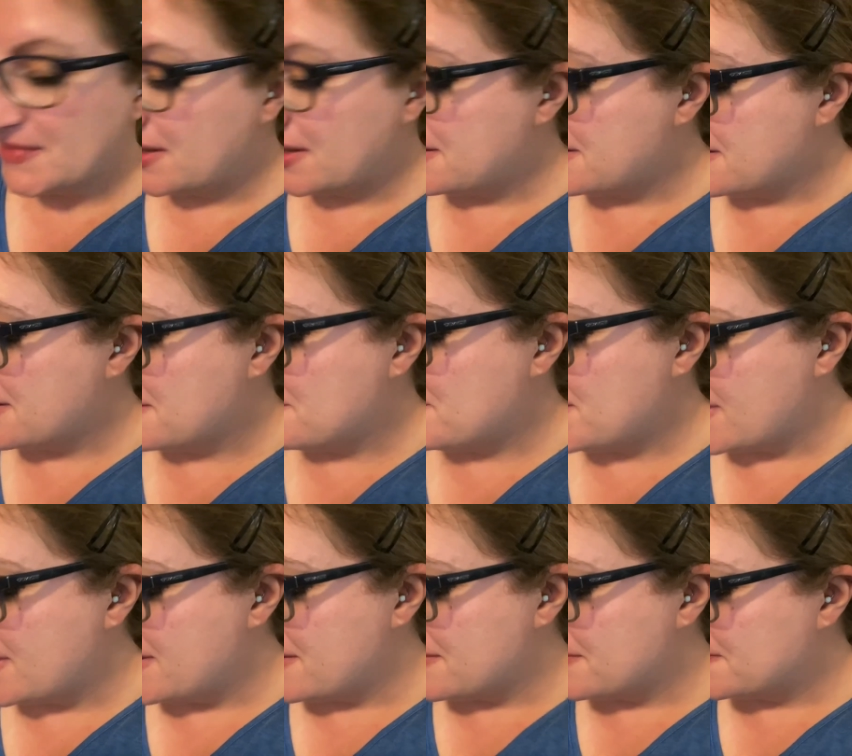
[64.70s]
Uh,
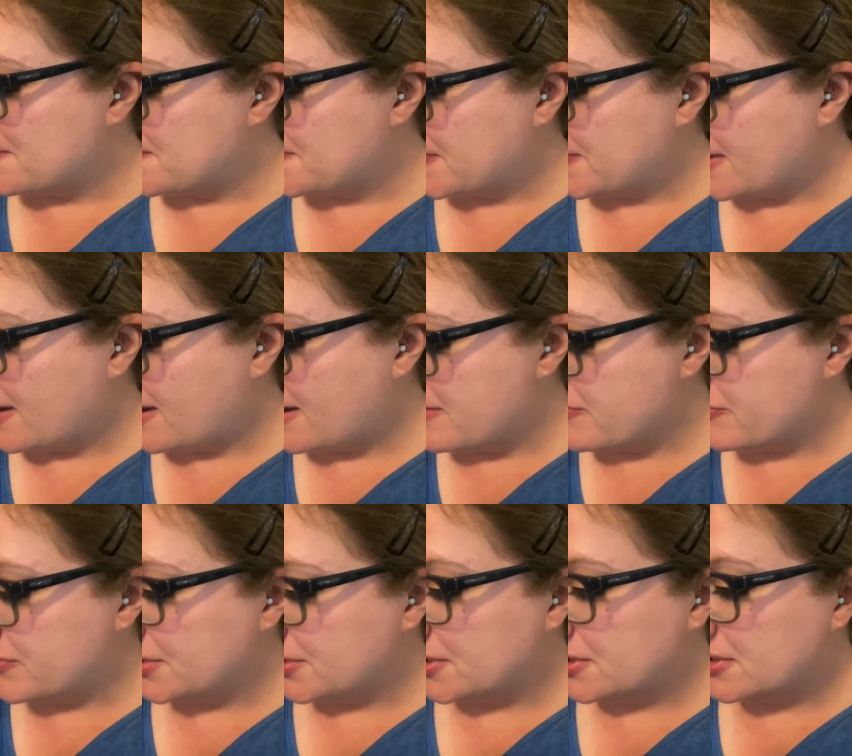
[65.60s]
but I am
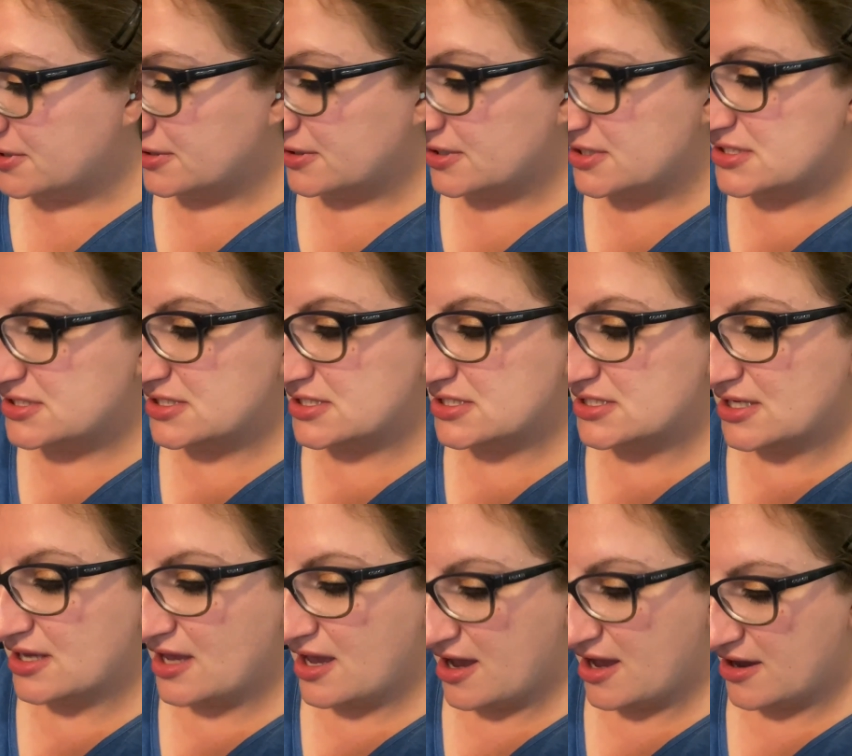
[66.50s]
very curious to
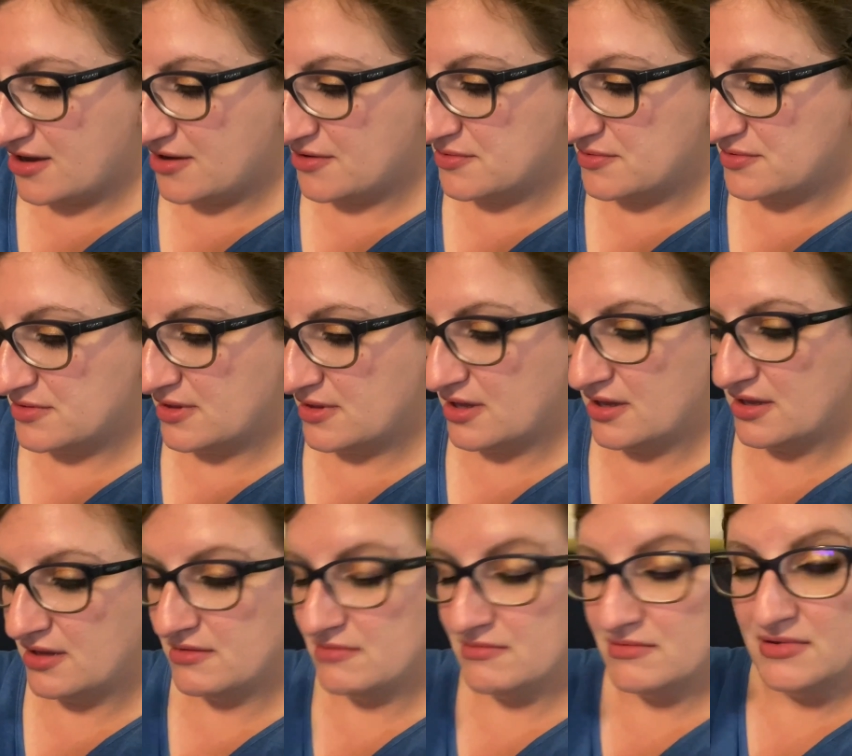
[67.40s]
see how
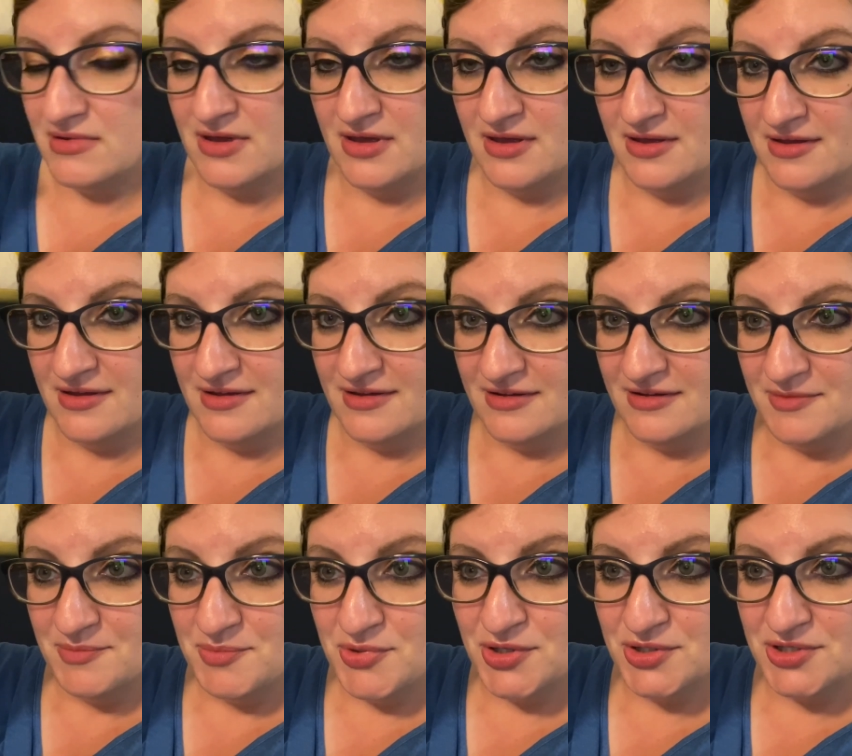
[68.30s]
they
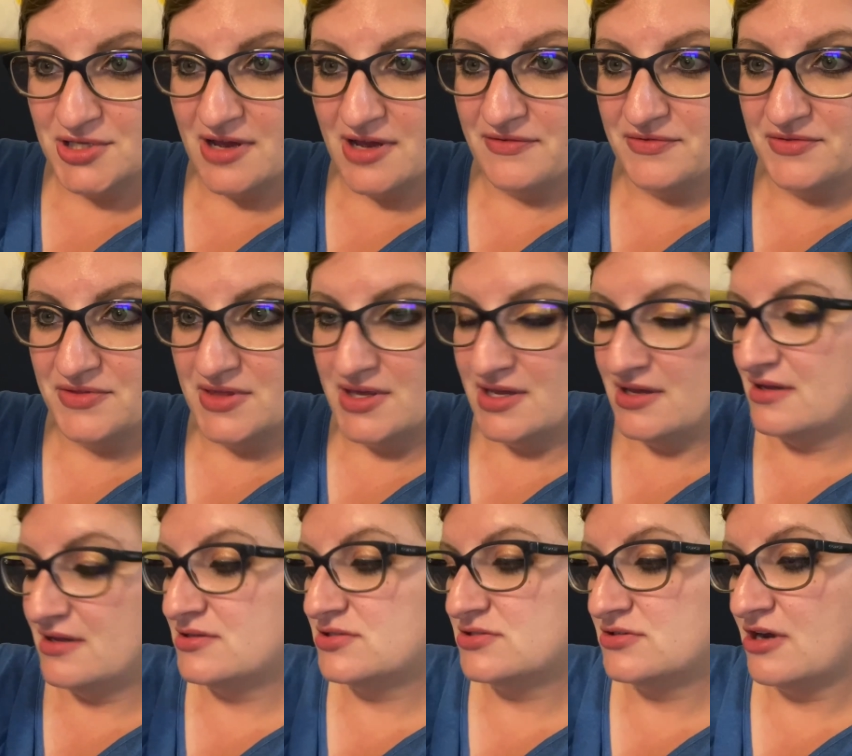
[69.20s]
pulled off
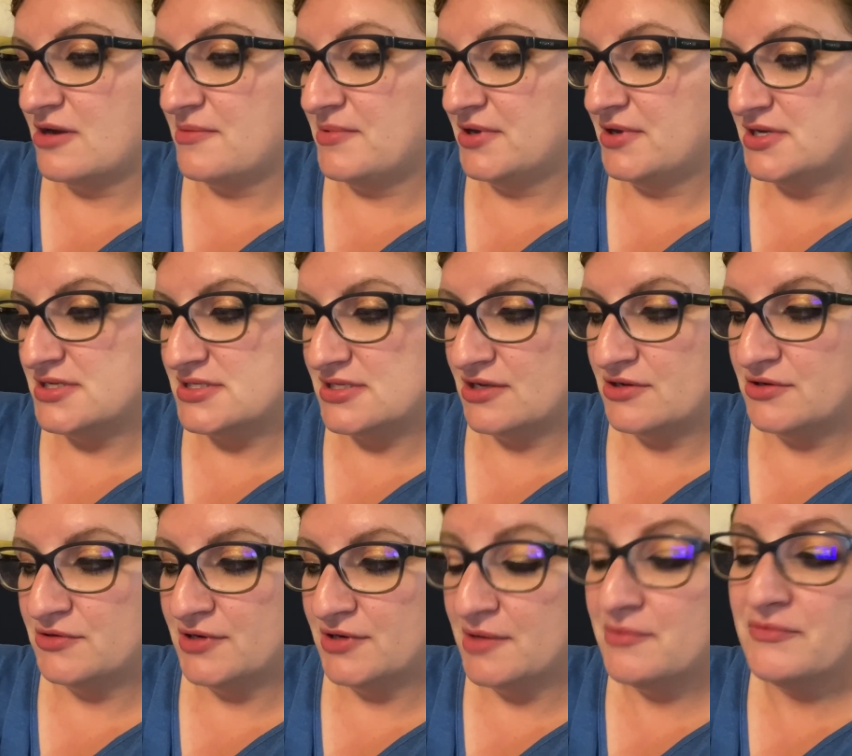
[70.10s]
the strawberries and
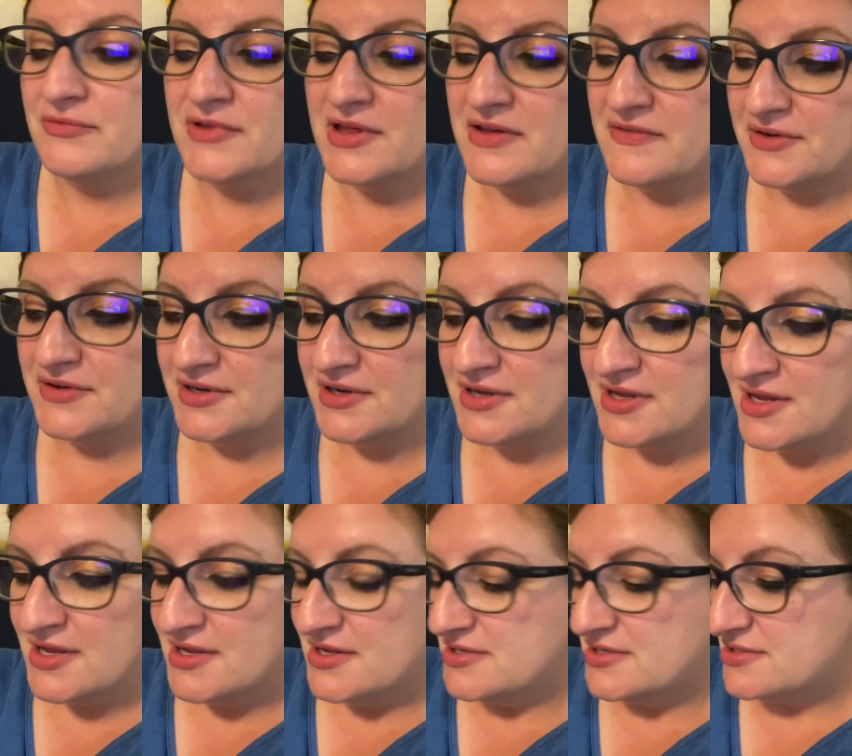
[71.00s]
cream flavor.
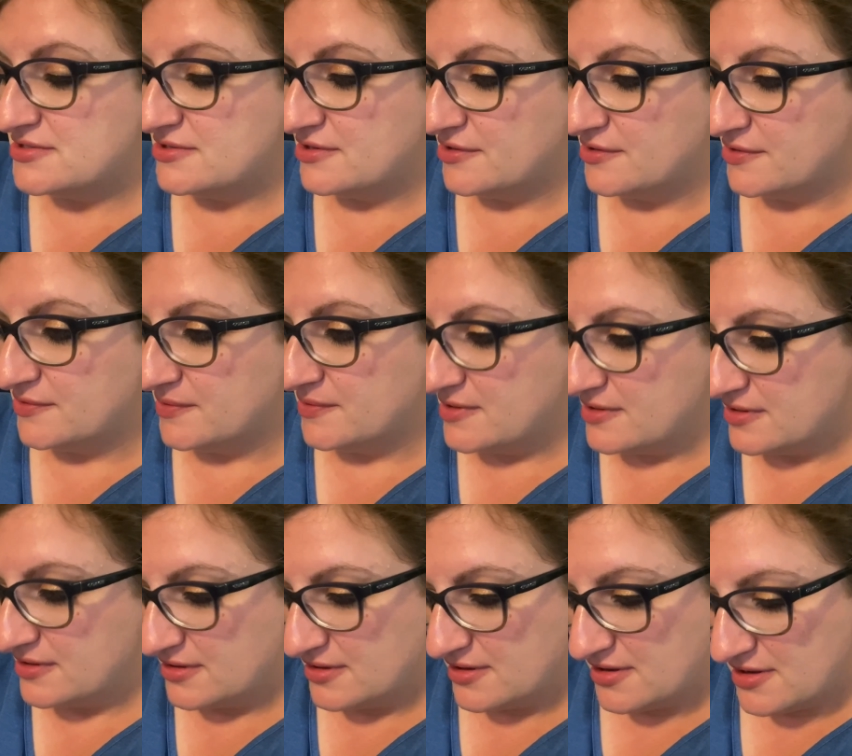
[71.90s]
So
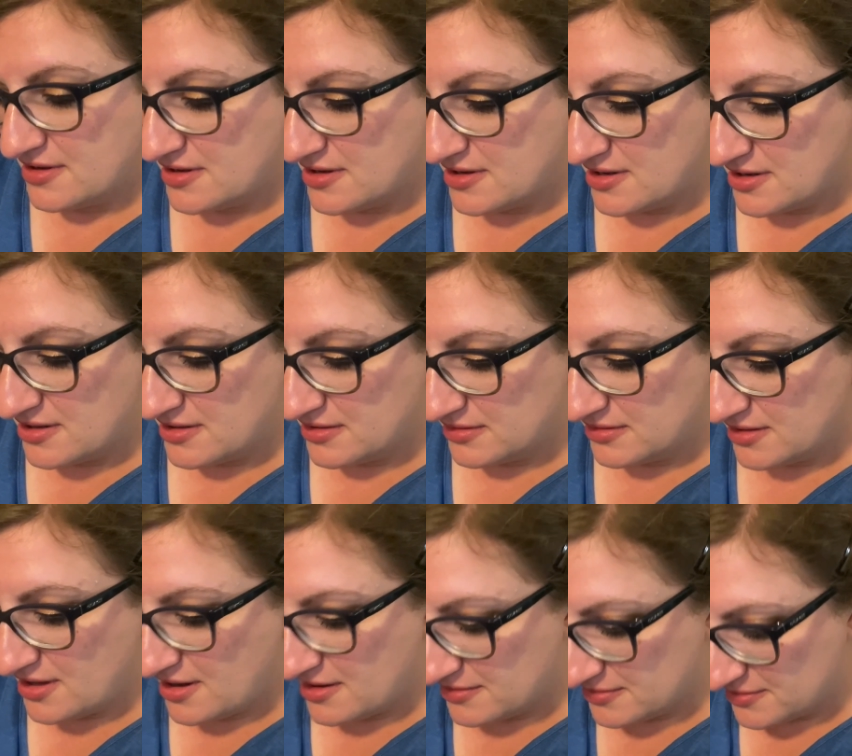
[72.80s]
uh,
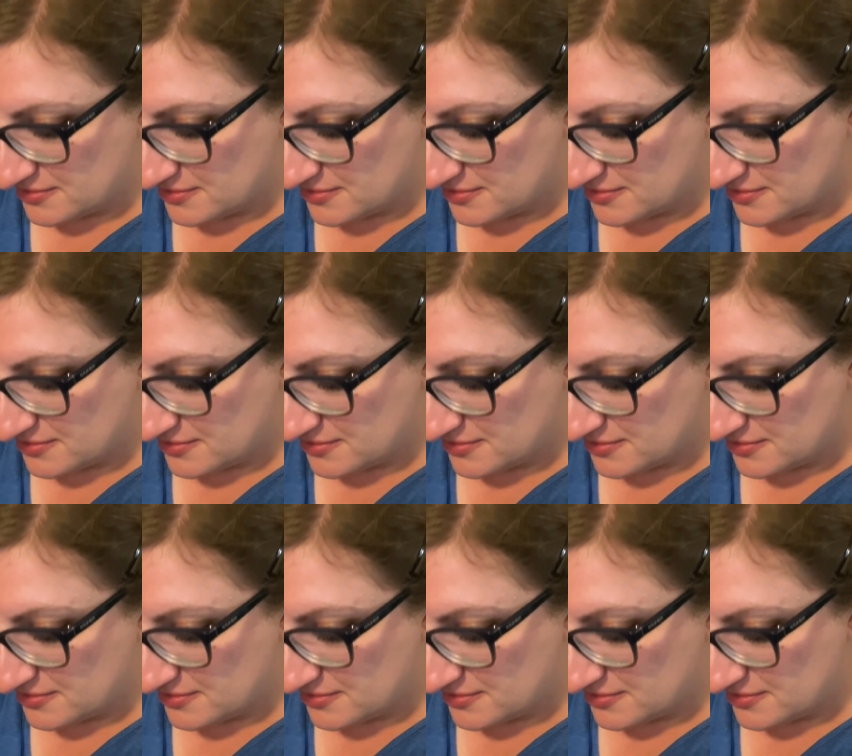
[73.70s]
yeah.